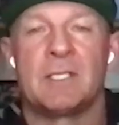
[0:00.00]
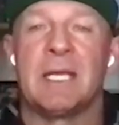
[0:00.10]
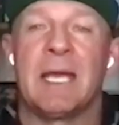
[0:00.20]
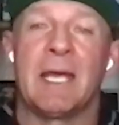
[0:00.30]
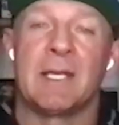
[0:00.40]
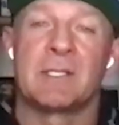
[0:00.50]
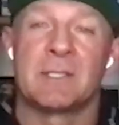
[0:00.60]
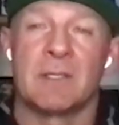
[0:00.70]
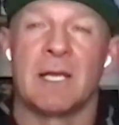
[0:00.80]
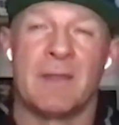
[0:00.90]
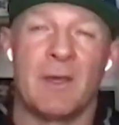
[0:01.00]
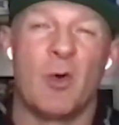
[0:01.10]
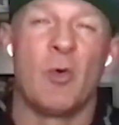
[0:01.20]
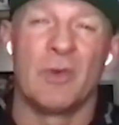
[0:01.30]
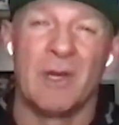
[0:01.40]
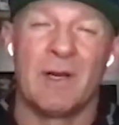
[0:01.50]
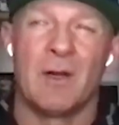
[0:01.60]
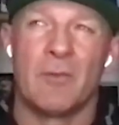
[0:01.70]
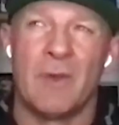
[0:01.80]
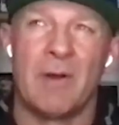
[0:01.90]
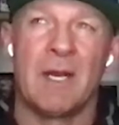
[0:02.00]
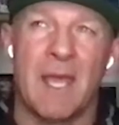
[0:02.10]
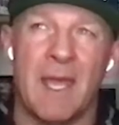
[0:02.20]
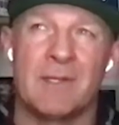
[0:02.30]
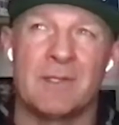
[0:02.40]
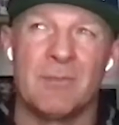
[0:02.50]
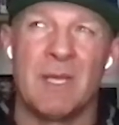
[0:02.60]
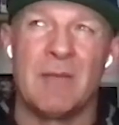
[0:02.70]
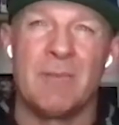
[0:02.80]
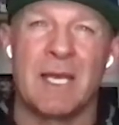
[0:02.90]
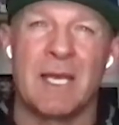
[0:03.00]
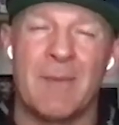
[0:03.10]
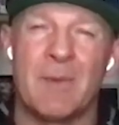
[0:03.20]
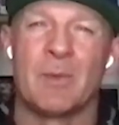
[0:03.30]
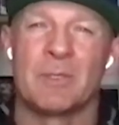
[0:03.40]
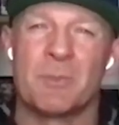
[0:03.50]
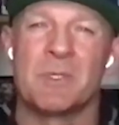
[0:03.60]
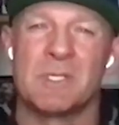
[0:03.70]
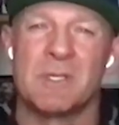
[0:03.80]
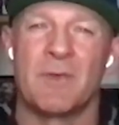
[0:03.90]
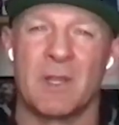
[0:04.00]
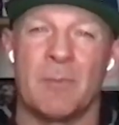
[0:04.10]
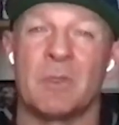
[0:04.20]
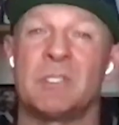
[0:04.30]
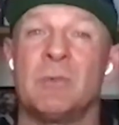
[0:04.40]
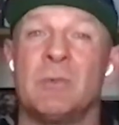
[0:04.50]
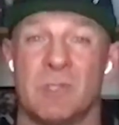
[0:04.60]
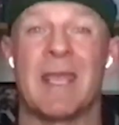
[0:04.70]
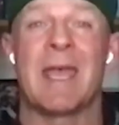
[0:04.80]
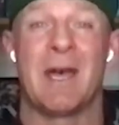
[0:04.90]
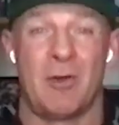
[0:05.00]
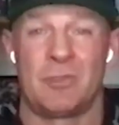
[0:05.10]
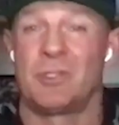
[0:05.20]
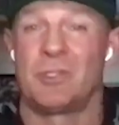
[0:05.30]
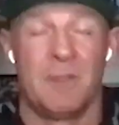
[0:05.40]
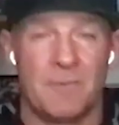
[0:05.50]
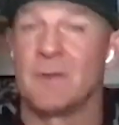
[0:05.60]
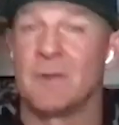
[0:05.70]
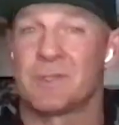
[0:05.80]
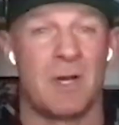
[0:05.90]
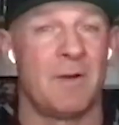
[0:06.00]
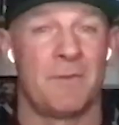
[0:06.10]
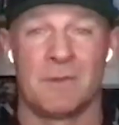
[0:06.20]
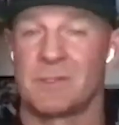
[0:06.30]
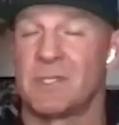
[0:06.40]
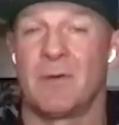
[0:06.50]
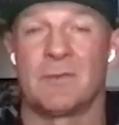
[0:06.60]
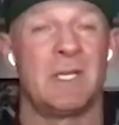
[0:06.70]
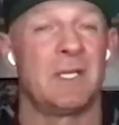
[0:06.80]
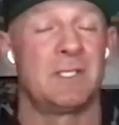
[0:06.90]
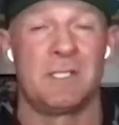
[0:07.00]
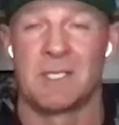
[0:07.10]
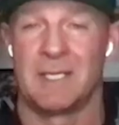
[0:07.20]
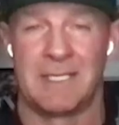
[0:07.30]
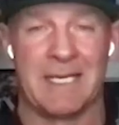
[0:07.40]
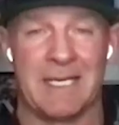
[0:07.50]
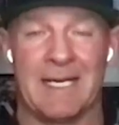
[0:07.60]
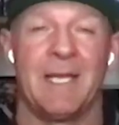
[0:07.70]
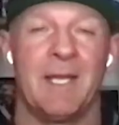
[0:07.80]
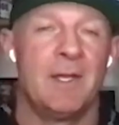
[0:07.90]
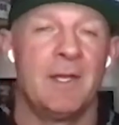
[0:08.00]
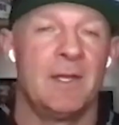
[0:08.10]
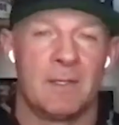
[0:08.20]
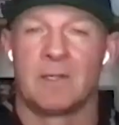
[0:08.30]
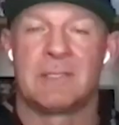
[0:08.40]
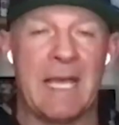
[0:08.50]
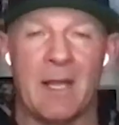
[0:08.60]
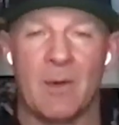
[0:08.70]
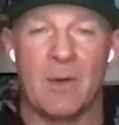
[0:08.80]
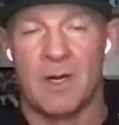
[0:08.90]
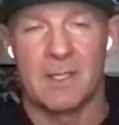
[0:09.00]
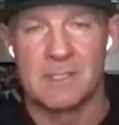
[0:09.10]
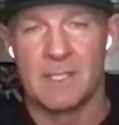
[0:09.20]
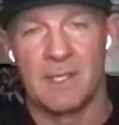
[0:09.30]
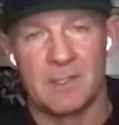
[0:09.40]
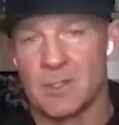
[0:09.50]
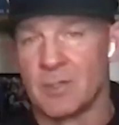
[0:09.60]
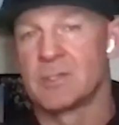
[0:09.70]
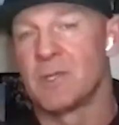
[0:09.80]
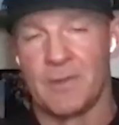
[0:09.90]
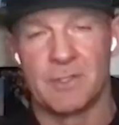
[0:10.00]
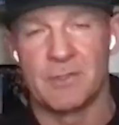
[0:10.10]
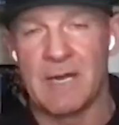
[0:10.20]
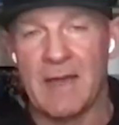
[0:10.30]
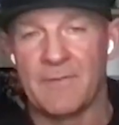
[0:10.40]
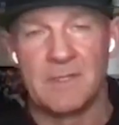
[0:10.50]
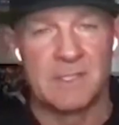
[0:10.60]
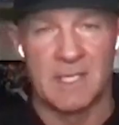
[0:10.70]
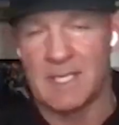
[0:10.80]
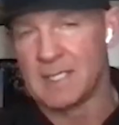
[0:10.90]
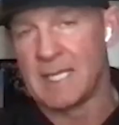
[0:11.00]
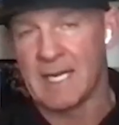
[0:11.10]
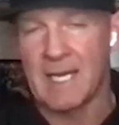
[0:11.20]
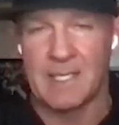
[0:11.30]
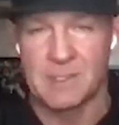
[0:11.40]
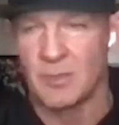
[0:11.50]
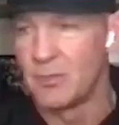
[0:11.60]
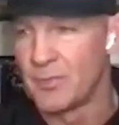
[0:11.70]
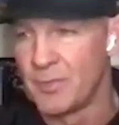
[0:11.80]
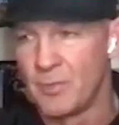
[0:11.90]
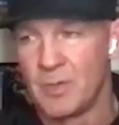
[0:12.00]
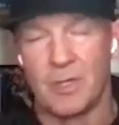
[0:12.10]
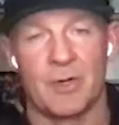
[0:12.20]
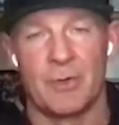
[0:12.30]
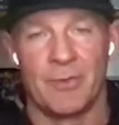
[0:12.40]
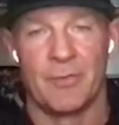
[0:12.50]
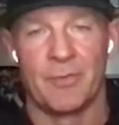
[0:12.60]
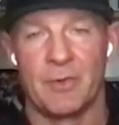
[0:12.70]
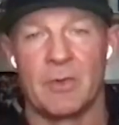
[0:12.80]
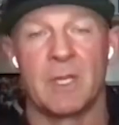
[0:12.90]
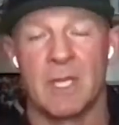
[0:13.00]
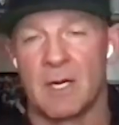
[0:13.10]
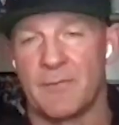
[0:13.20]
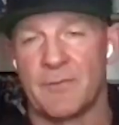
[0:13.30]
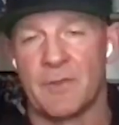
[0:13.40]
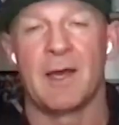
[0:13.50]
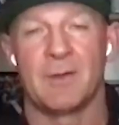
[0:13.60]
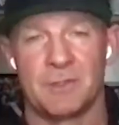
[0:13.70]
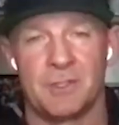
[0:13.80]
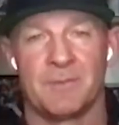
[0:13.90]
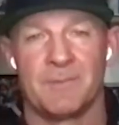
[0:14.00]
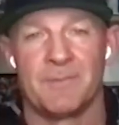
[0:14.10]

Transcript: She had, I think, ovarian cancer, maybe. I can't remember specifically, but she was on a couch, feeling sorry for herself, thinks she's going to die. Her dad walks in, turns on the draft, and he said, that guy's going through you're going through. Get off the couch.